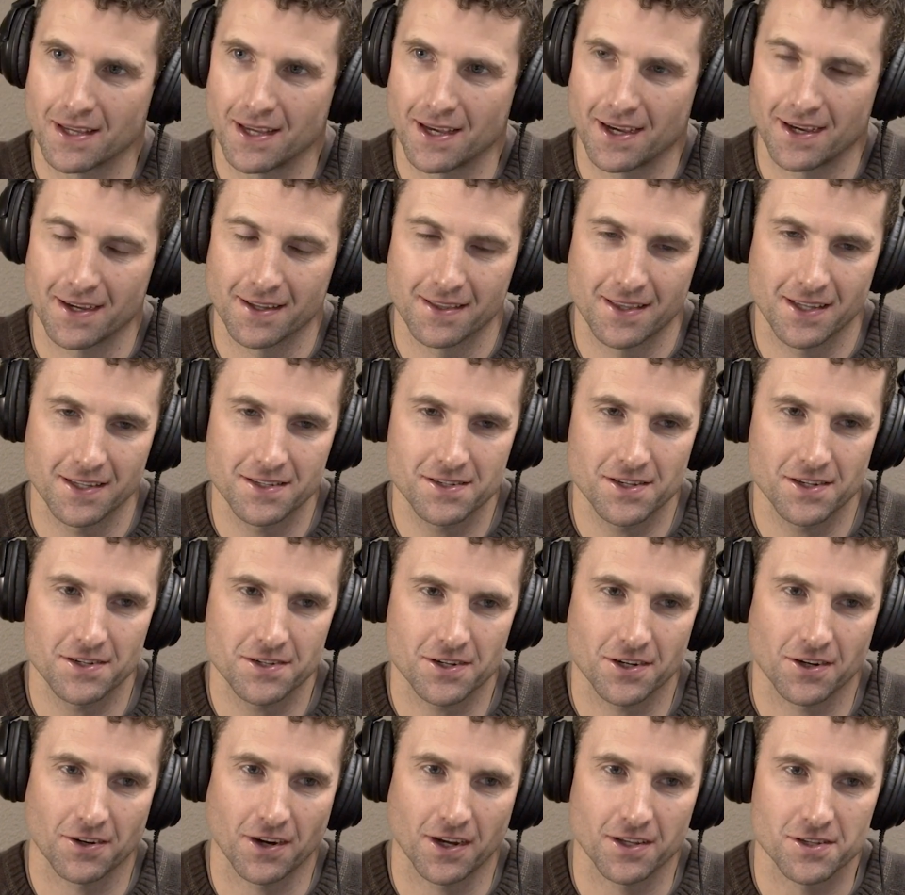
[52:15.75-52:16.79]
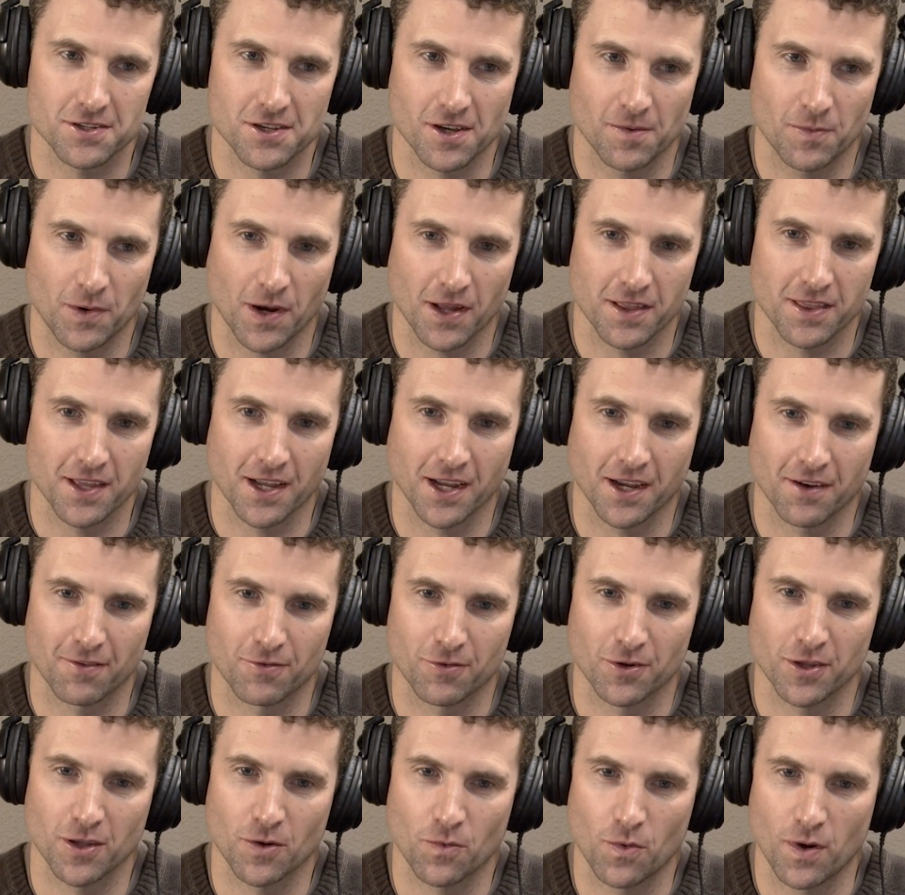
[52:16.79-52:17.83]
Yeah, that's such a great summary. I think of
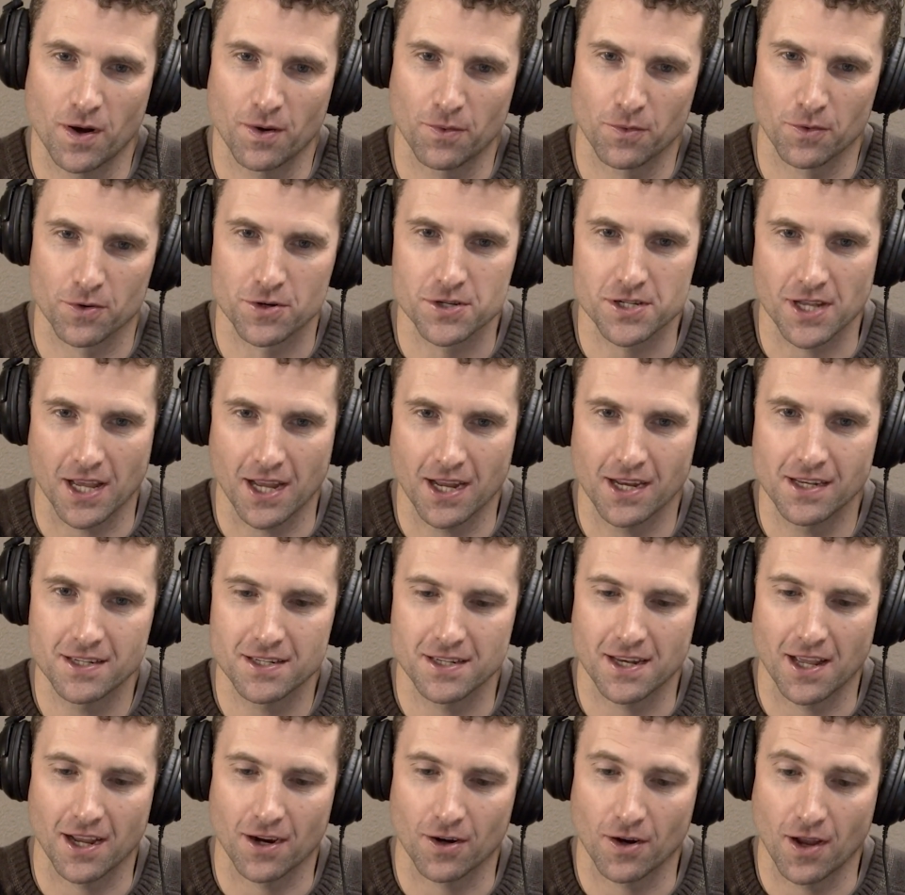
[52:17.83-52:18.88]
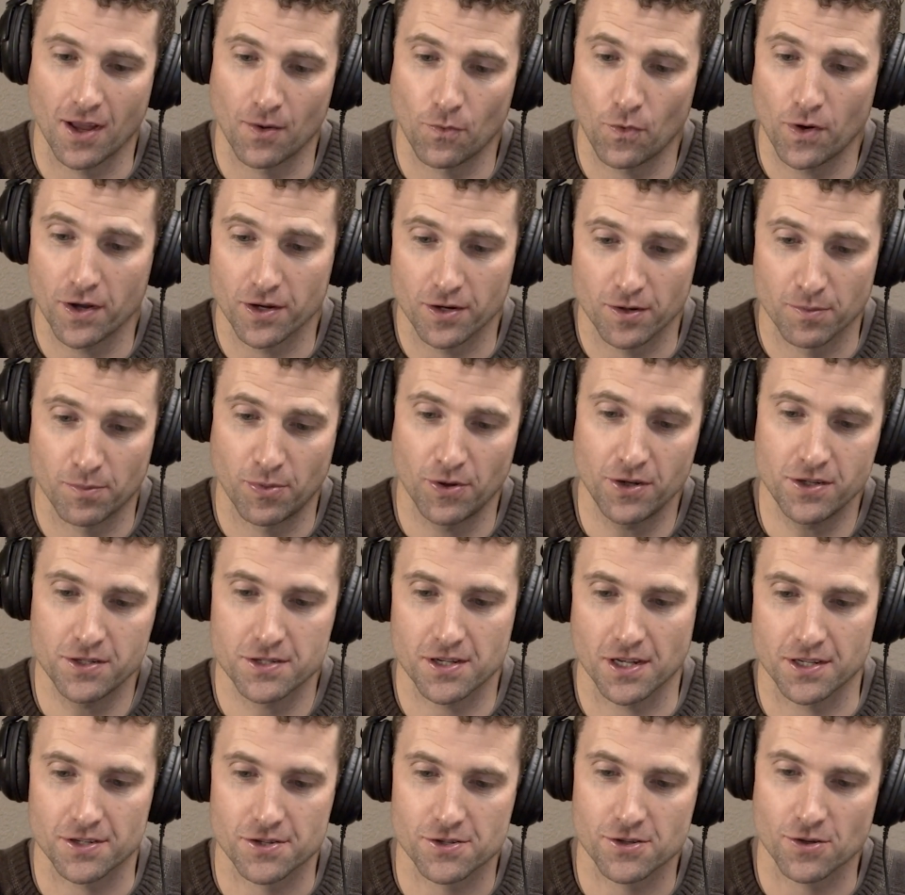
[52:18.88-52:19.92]
really what we're saying today, or, and what your book
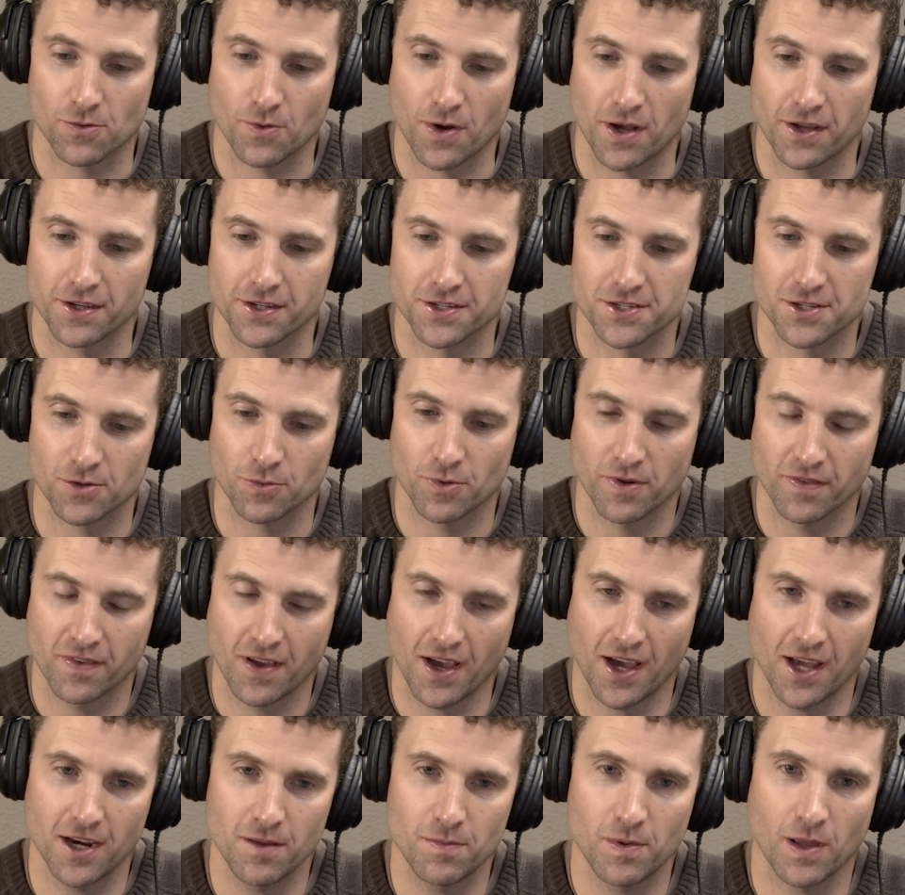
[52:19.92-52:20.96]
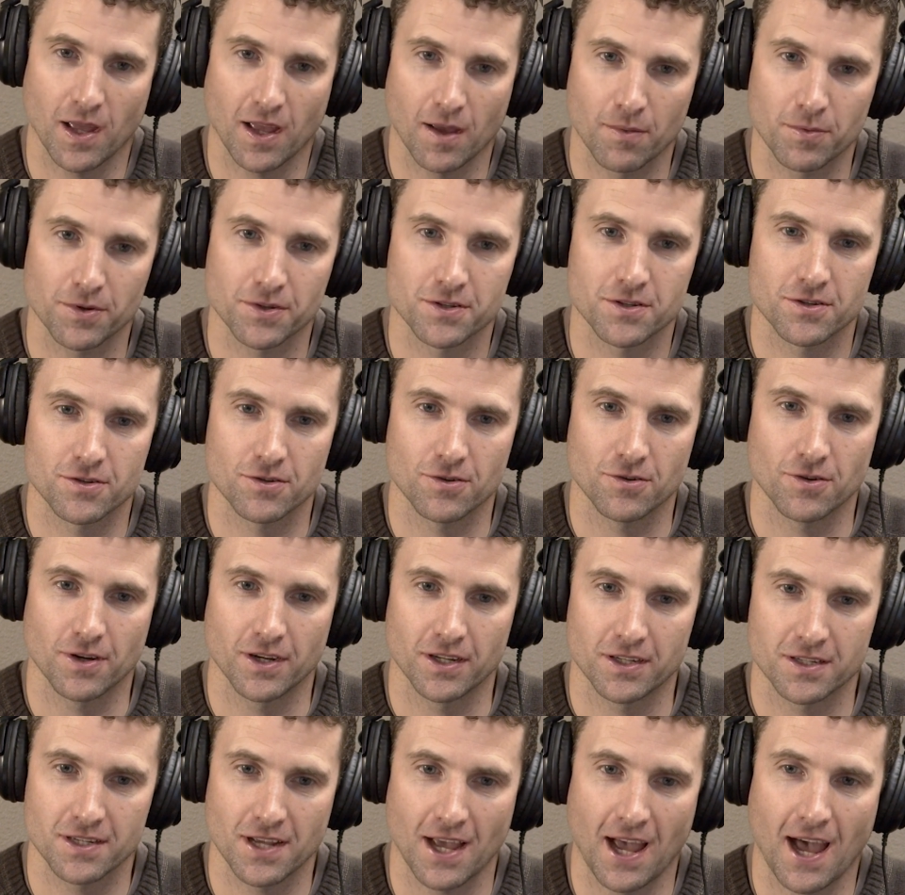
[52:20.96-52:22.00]
says so well is that we've got to be able to
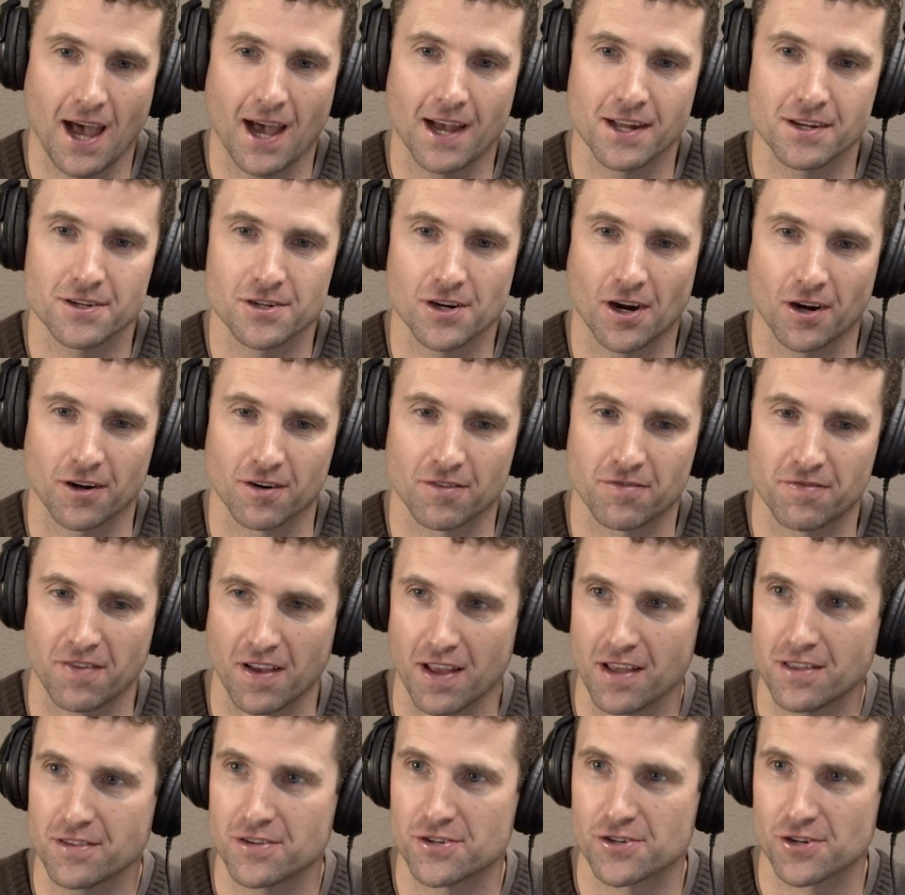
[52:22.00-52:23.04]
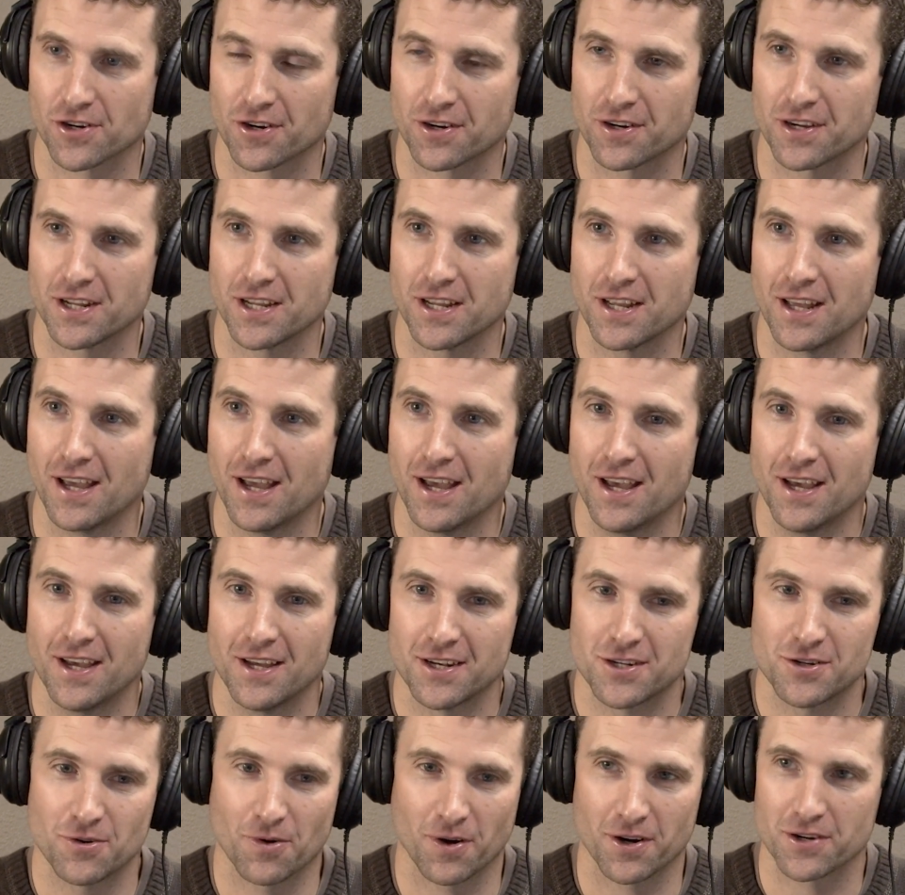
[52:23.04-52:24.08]
attach our faith journey
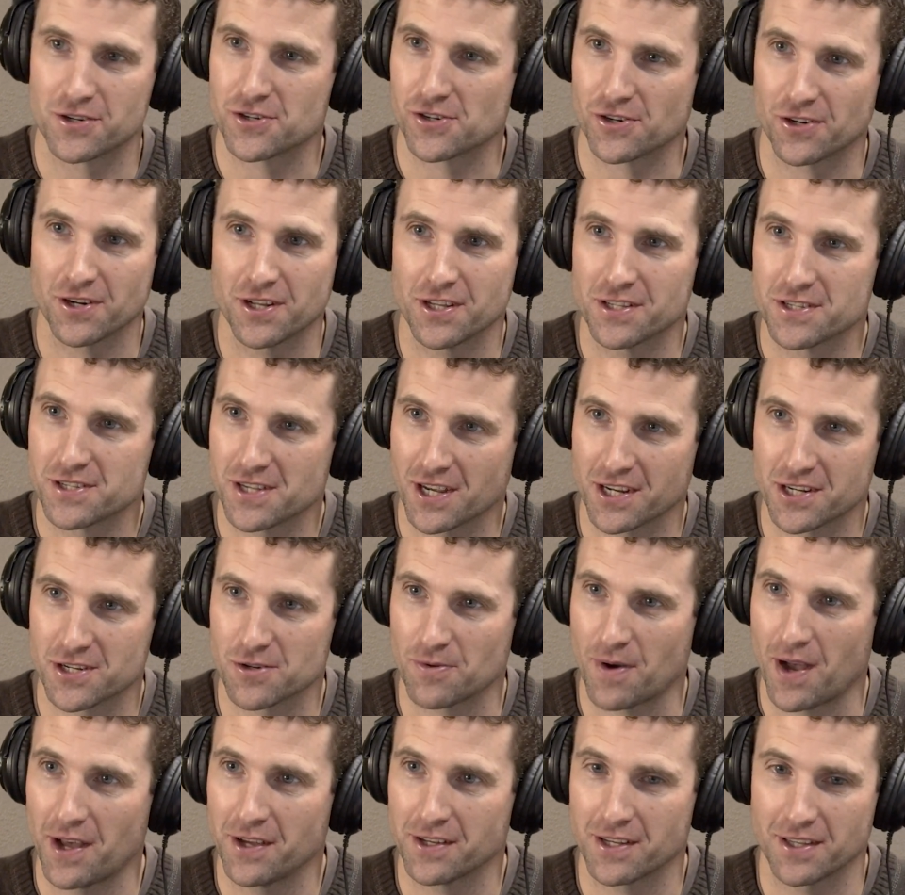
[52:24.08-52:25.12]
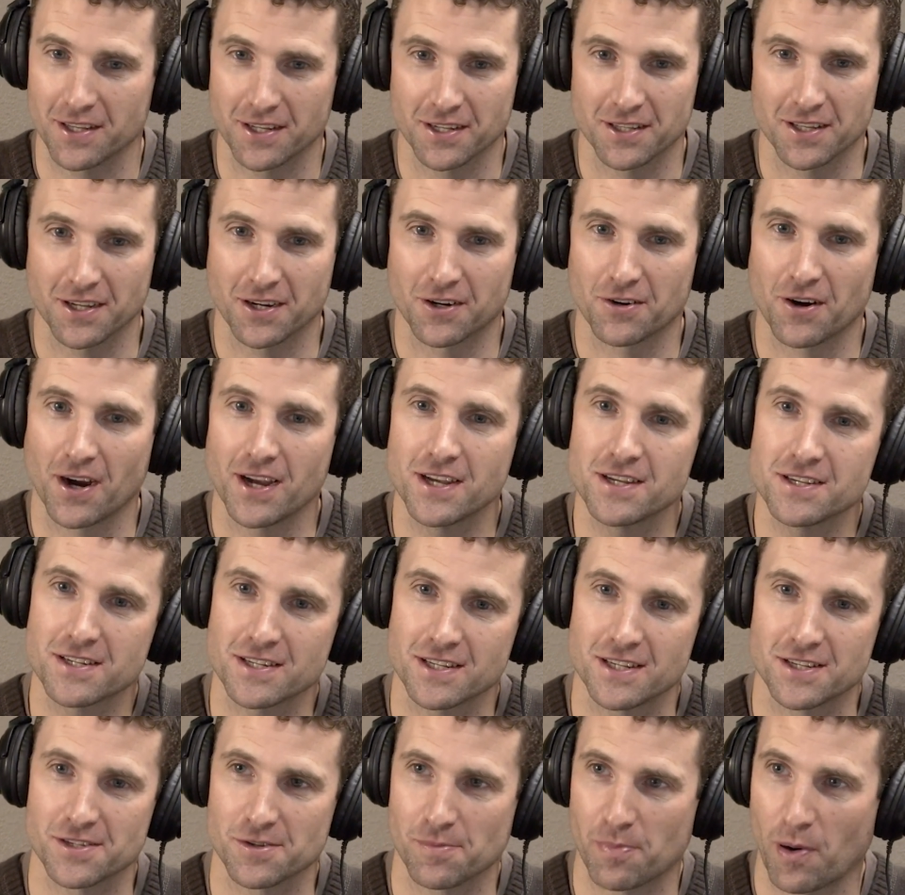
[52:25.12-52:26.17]
to our journey in sexuality, that, that, Christ
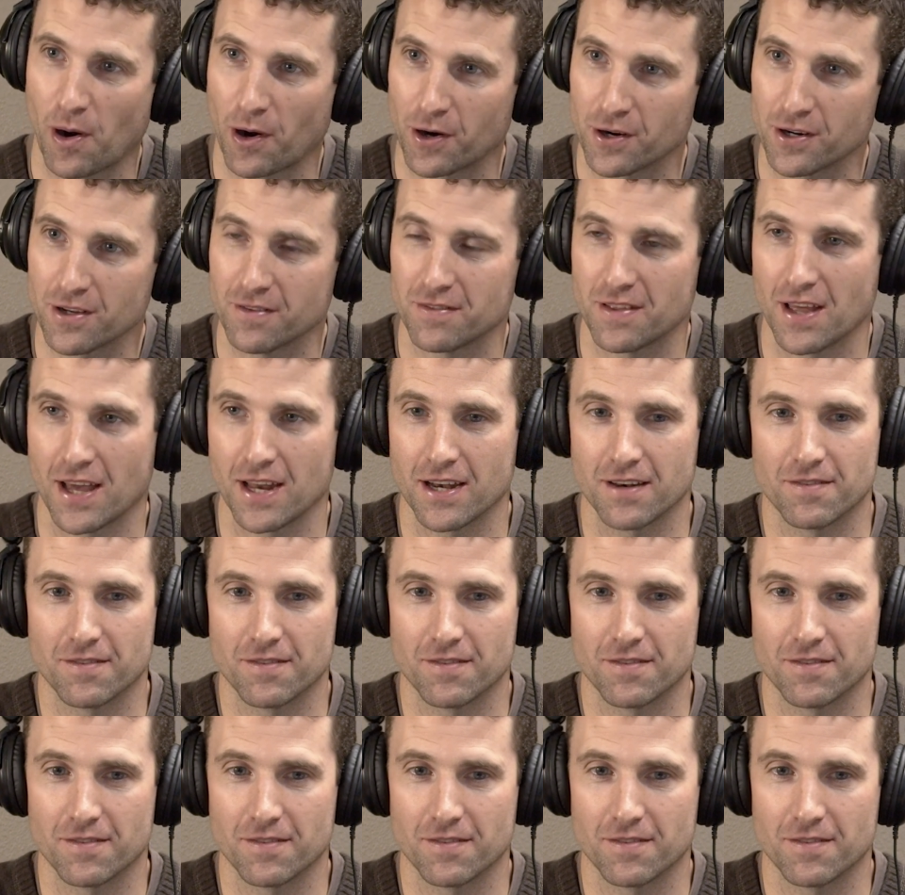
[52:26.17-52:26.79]
is a part of that.